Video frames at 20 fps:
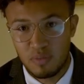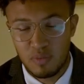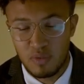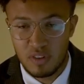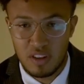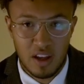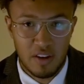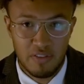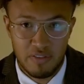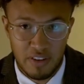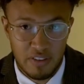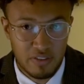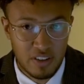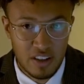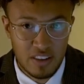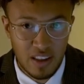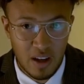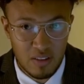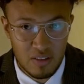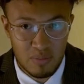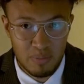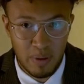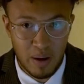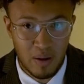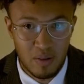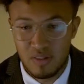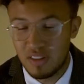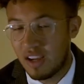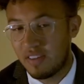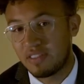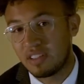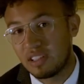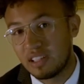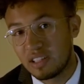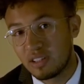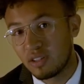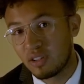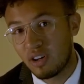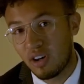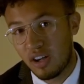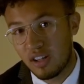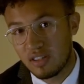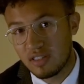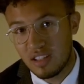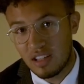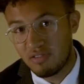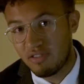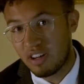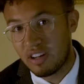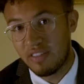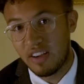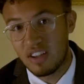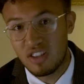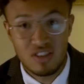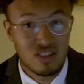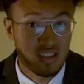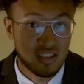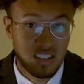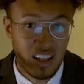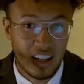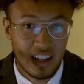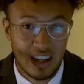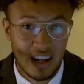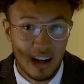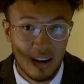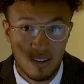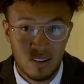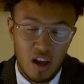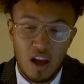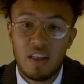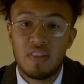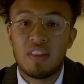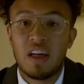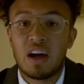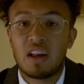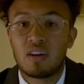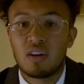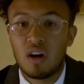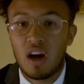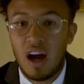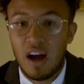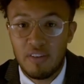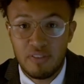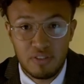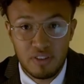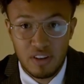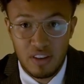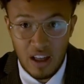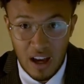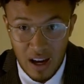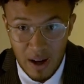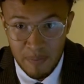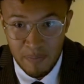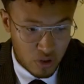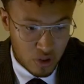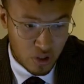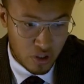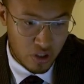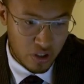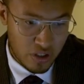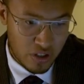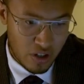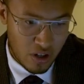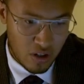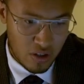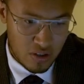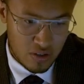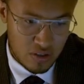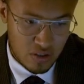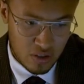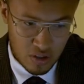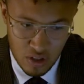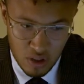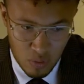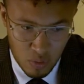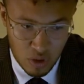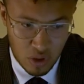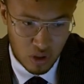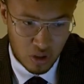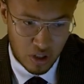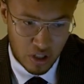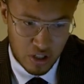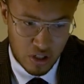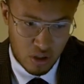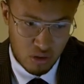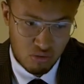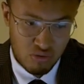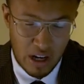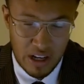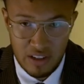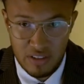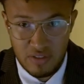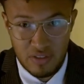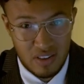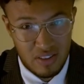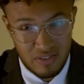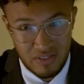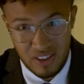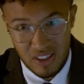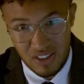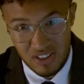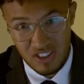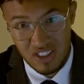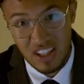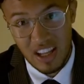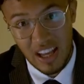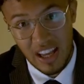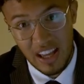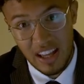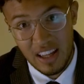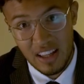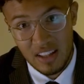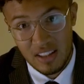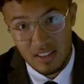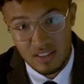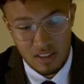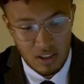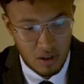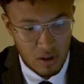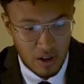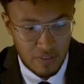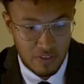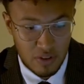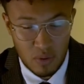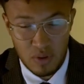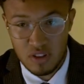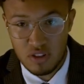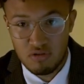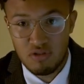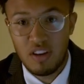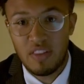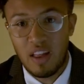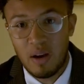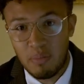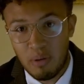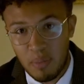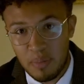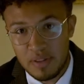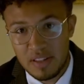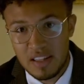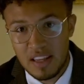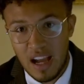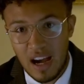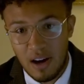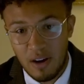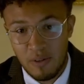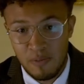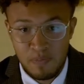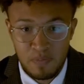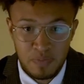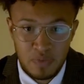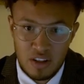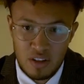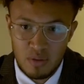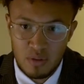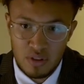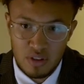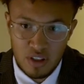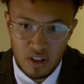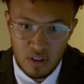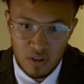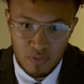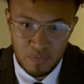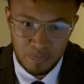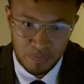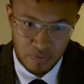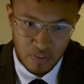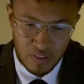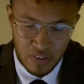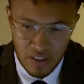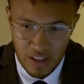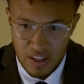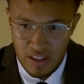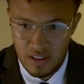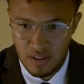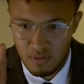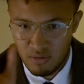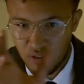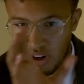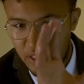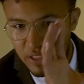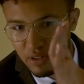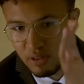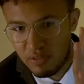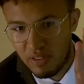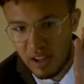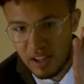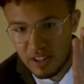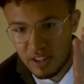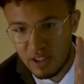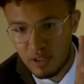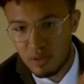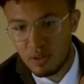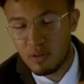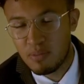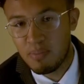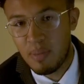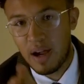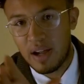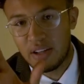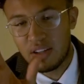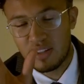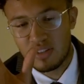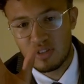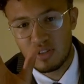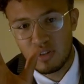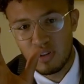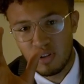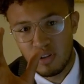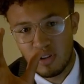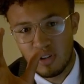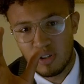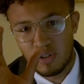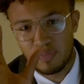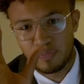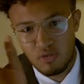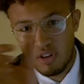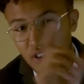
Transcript: £15,000 after legal costs and renovations are taken out. And then after that, you would look at your rent for the first year. So if you were to rent a property out, you would do the rental value minus your